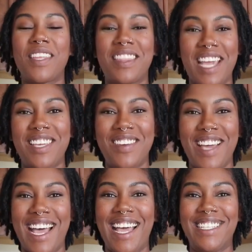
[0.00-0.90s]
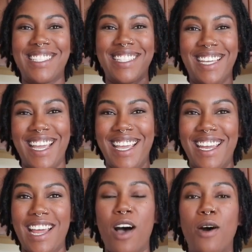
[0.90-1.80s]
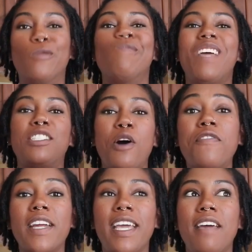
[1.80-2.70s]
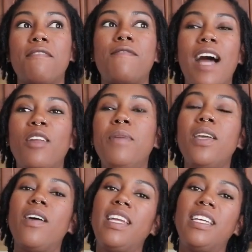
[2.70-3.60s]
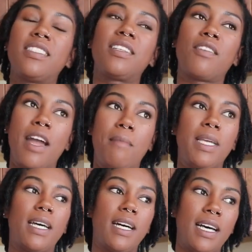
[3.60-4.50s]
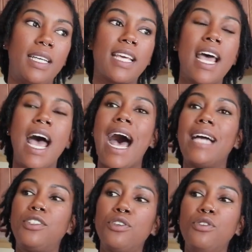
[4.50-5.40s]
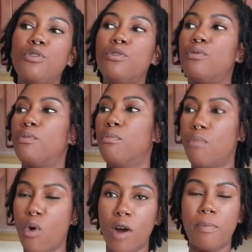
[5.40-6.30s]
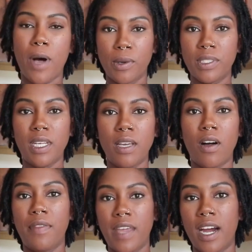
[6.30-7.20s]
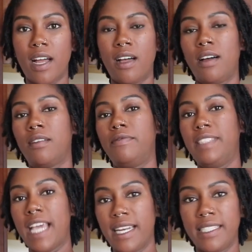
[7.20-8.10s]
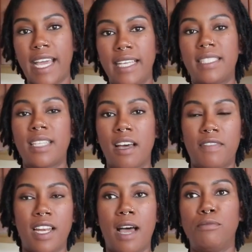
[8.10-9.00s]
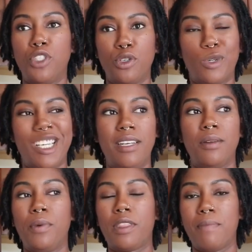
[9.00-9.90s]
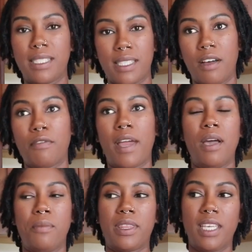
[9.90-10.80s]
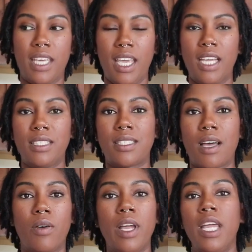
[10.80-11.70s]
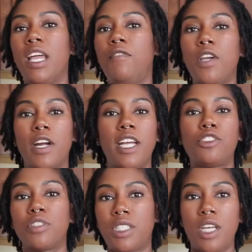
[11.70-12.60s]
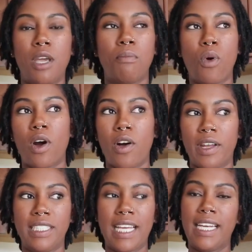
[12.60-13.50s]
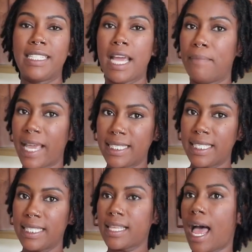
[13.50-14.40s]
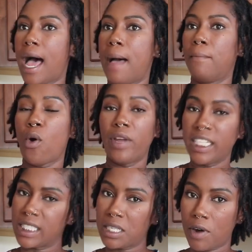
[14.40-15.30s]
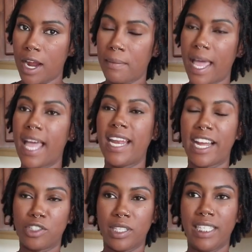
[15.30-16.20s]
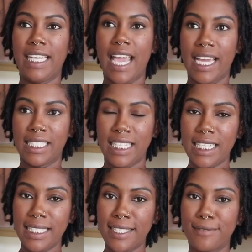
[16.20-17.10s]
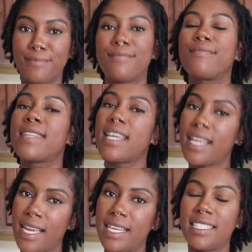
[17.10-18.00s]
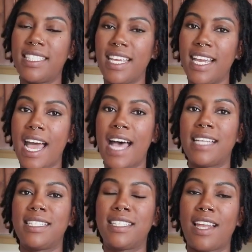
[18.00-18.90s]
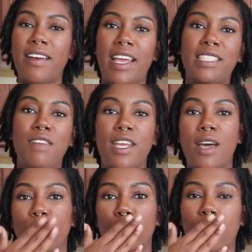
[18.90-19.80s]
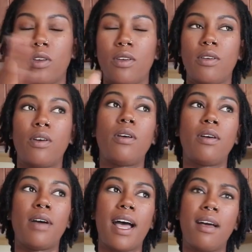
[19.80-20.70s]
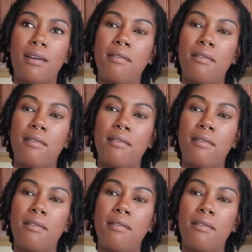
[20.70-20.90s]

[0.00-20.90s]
Thank you guys again. Oh, and don't forget, follow me on Instagram because I do more posting on there of day-to-day stuff that I'm doing with myself and with the kids. So if you're interested more on a day-to-day basis, I'm on Instagram at Naturally Candace. See you guys until our next video. Let